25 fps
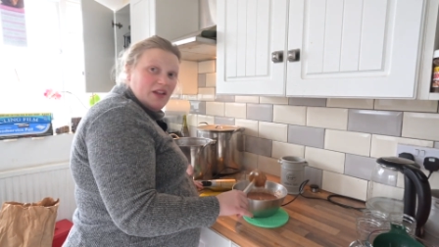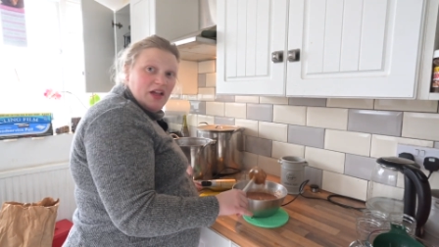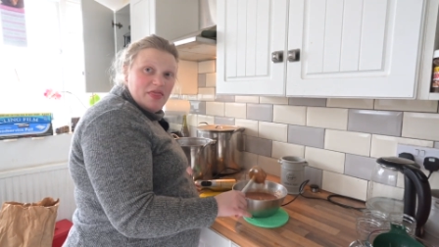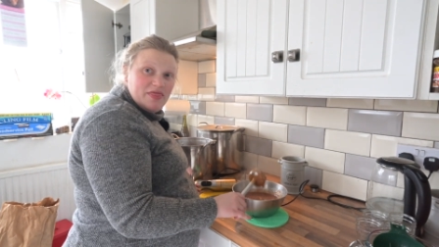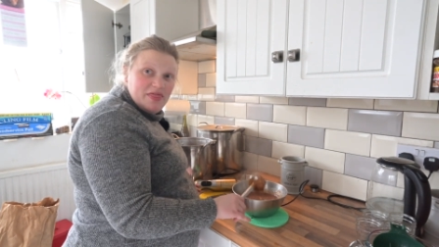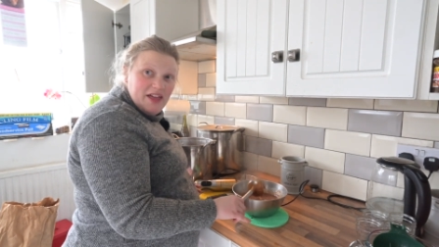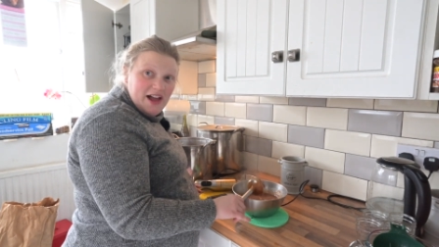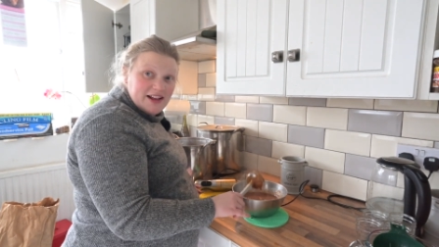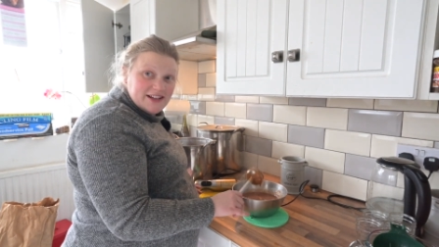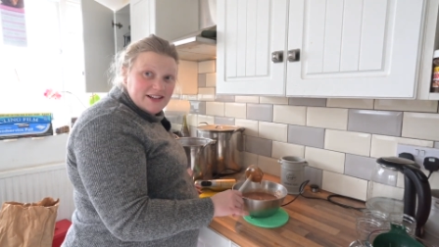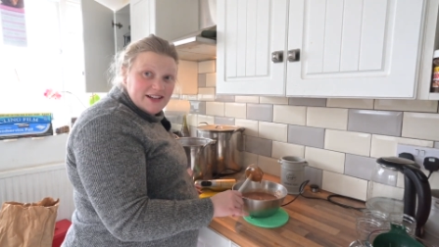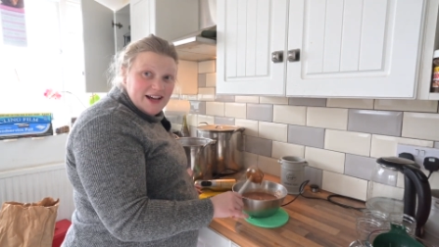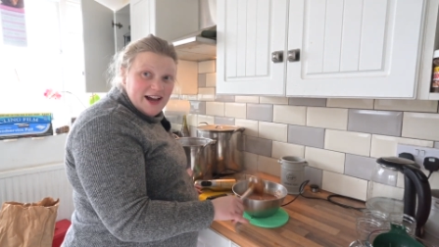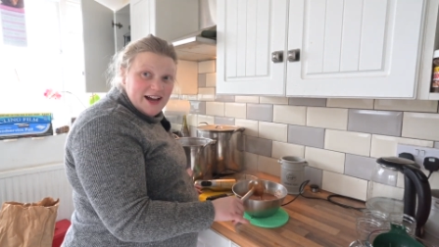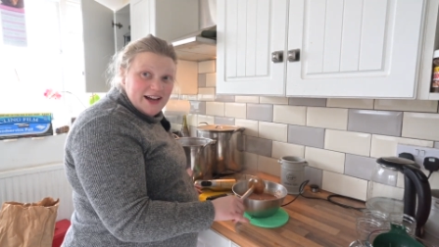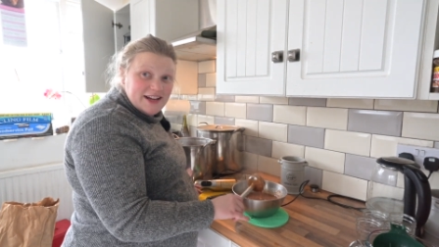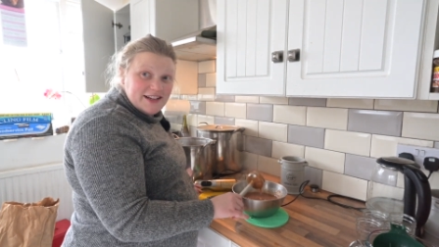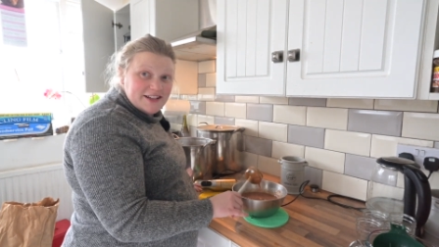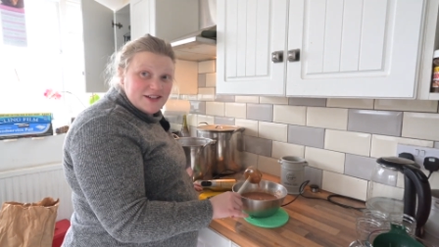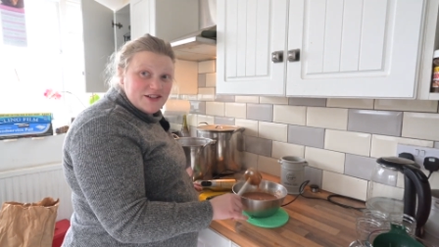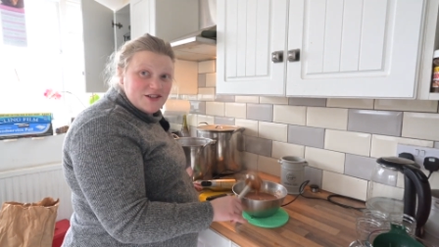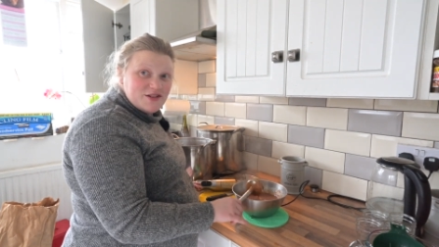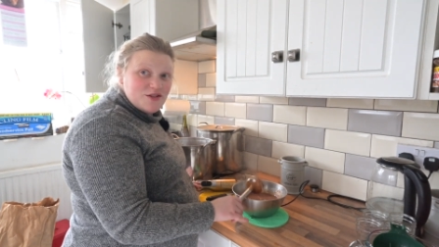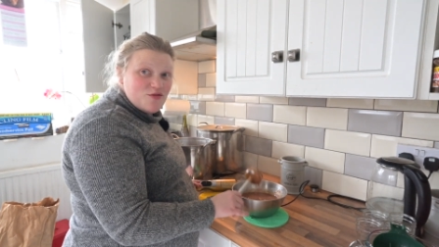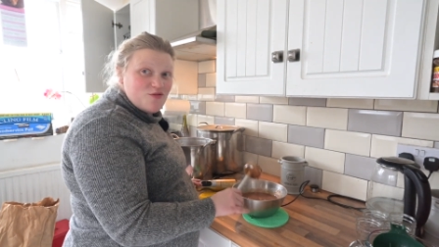That
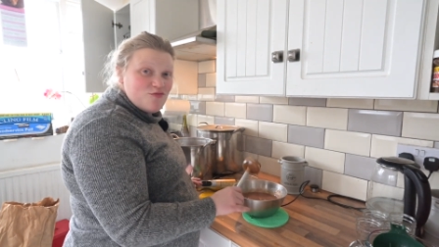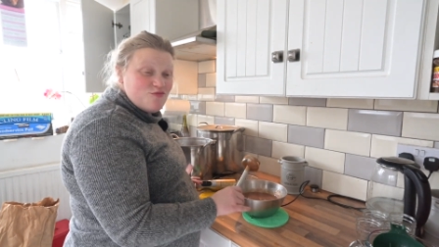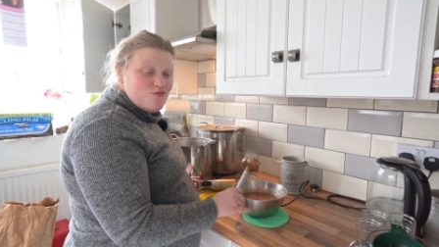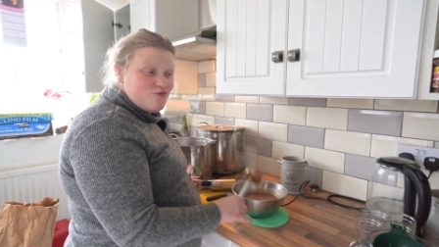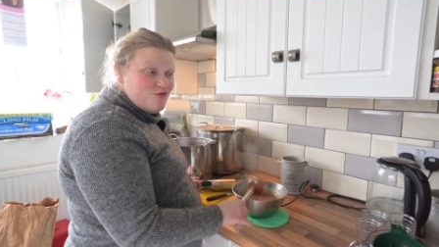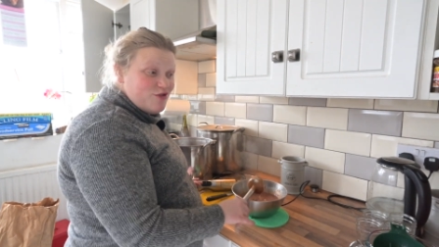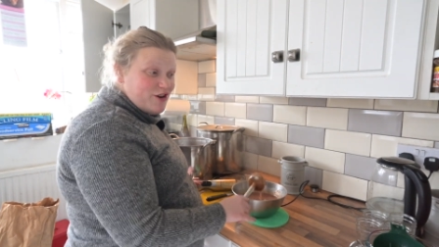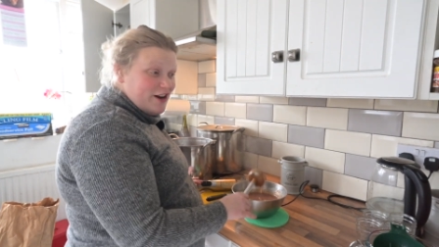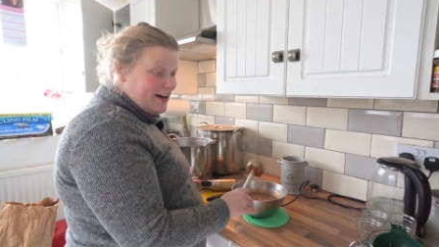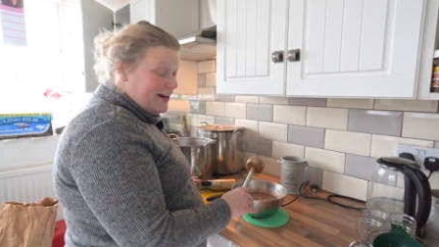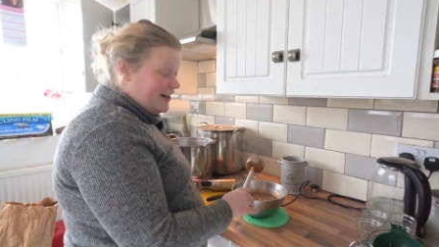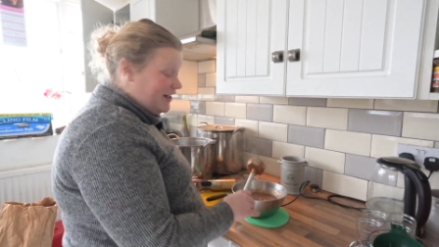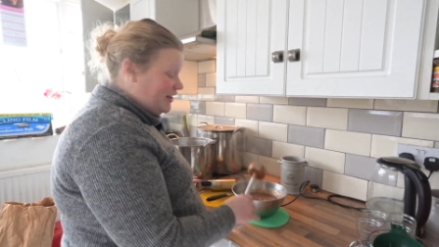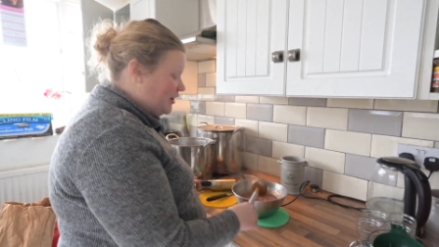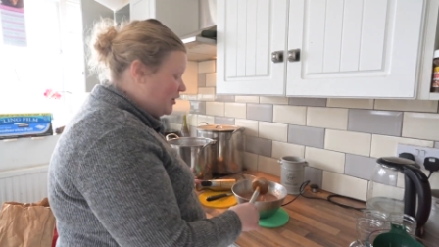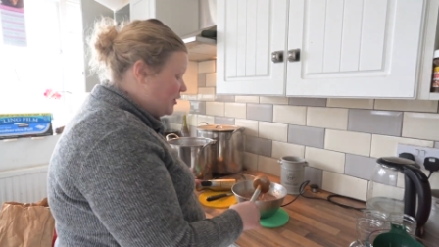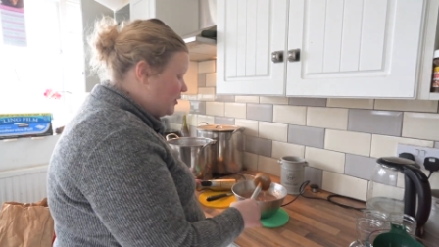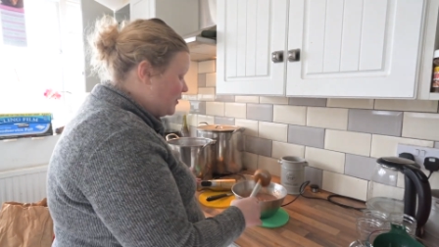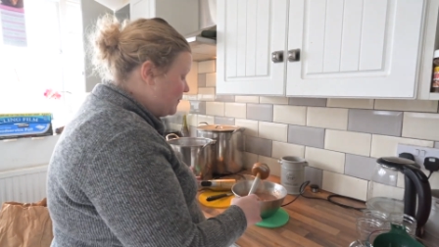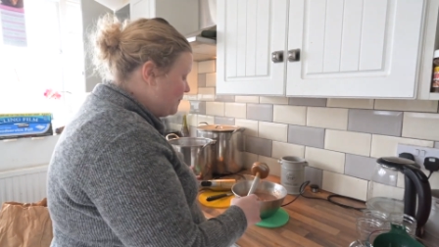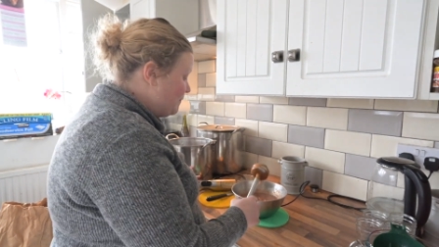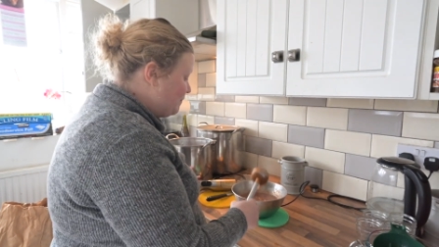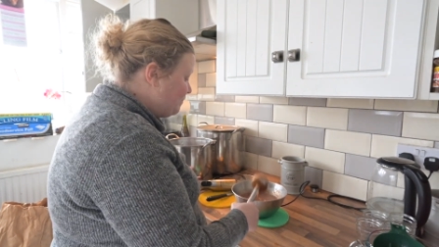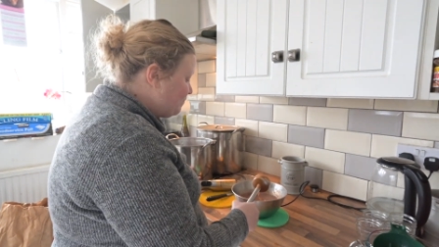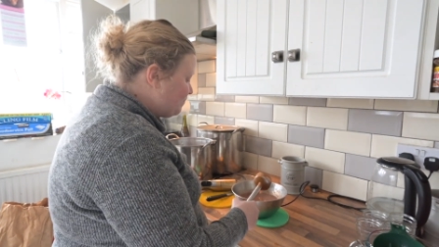tastes really good.
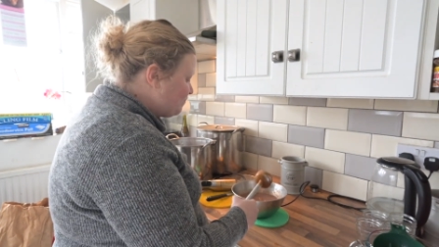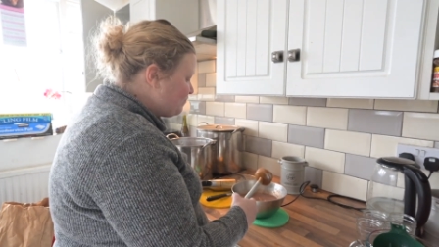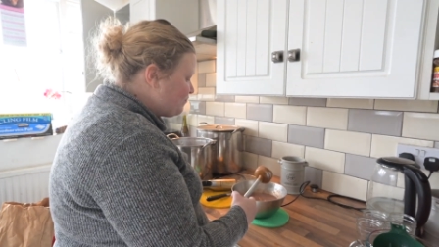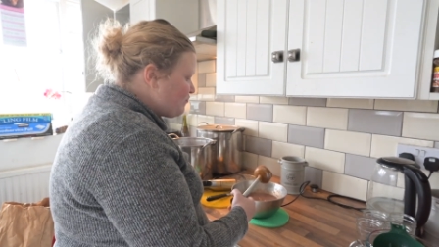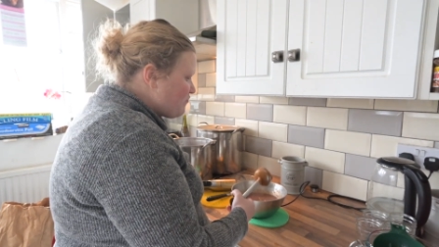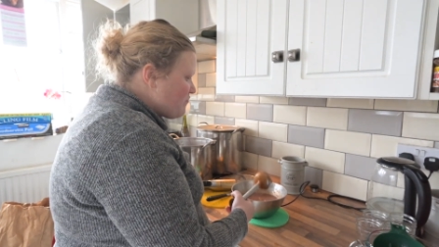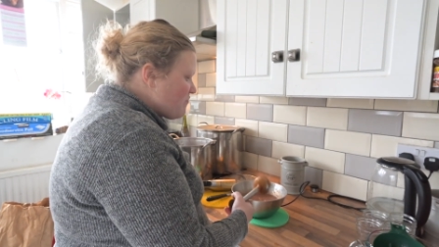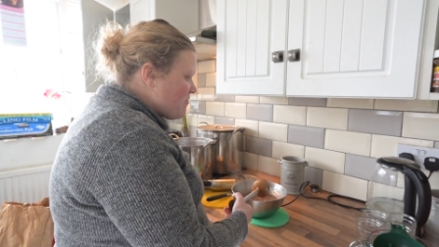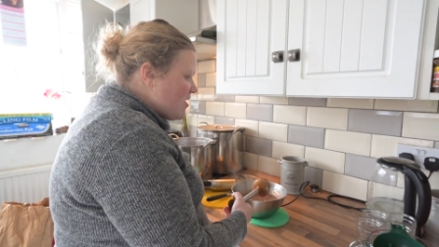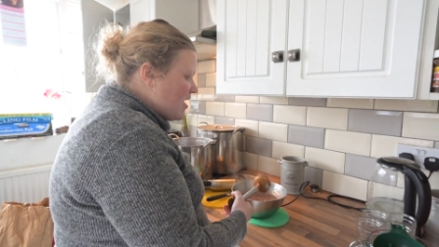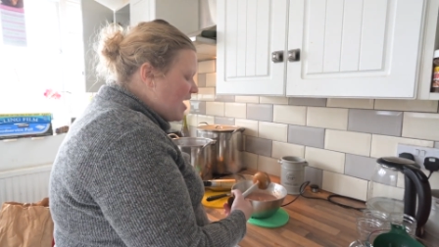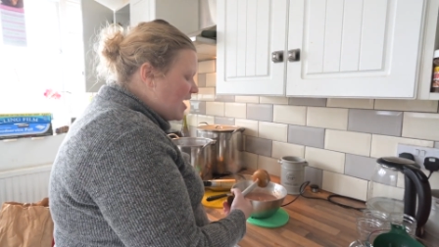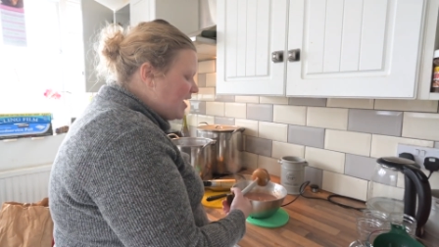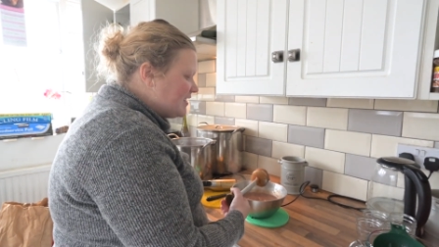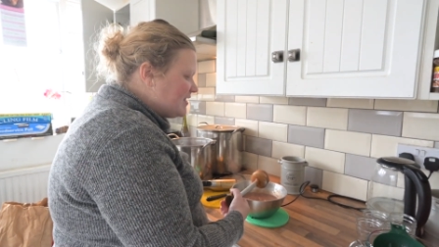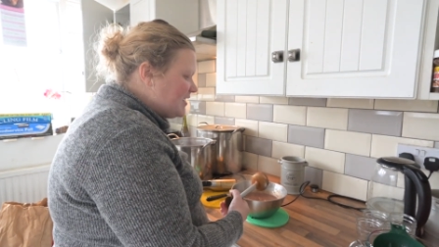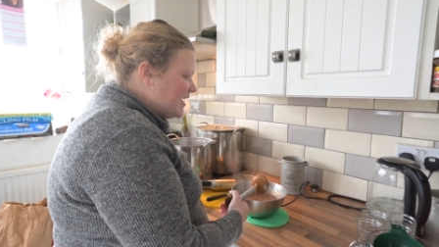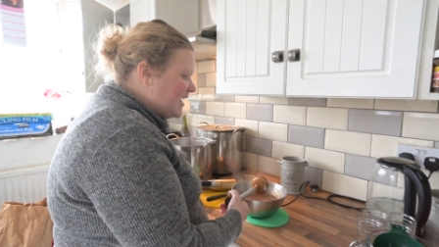It's